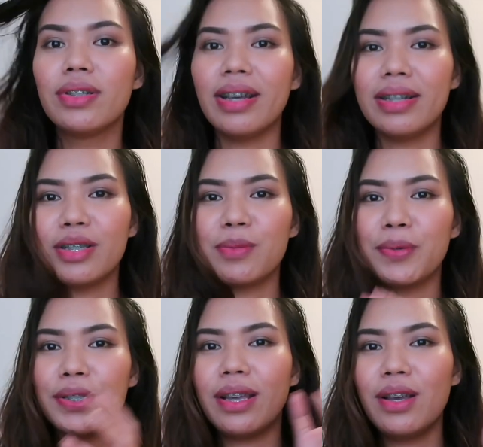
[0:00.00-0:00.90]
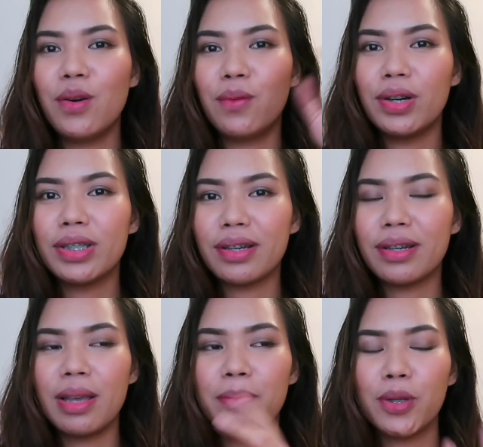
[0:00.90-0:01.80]
So I just put
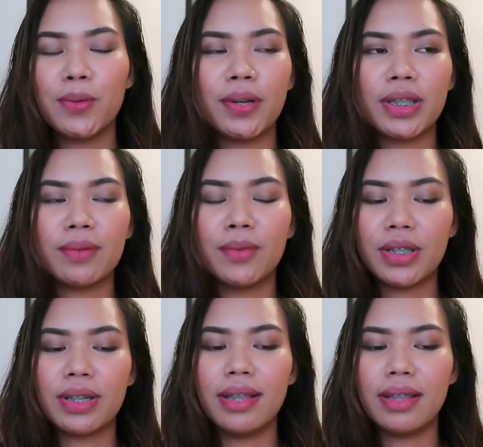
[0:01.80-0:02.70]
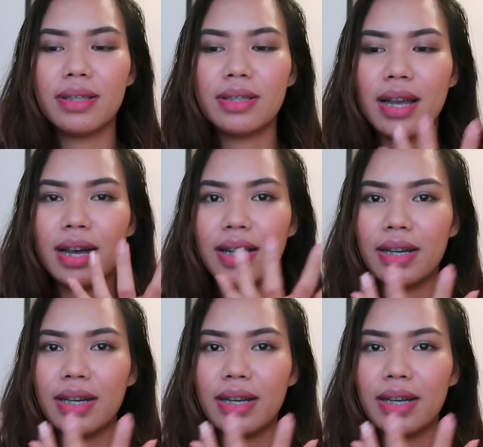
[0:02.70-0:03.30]
water, I boil water in sa